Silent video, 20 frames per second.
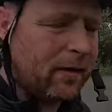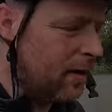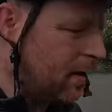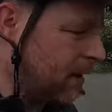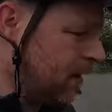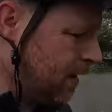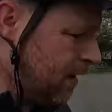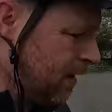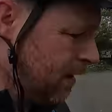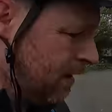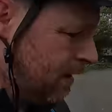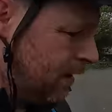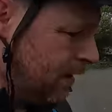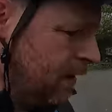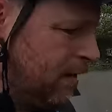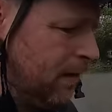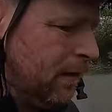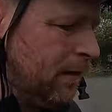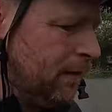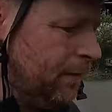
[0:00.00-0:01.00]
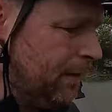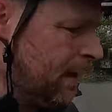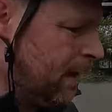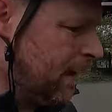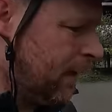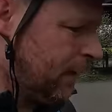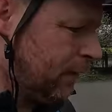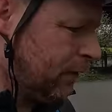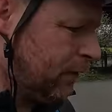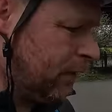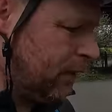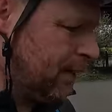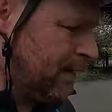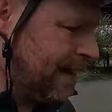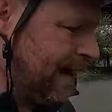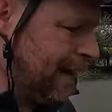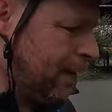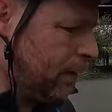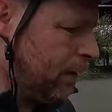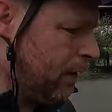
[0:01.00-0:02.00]
there. Didn't realise going
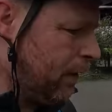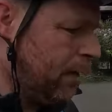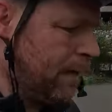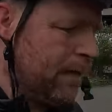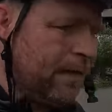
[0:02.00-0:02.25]
down.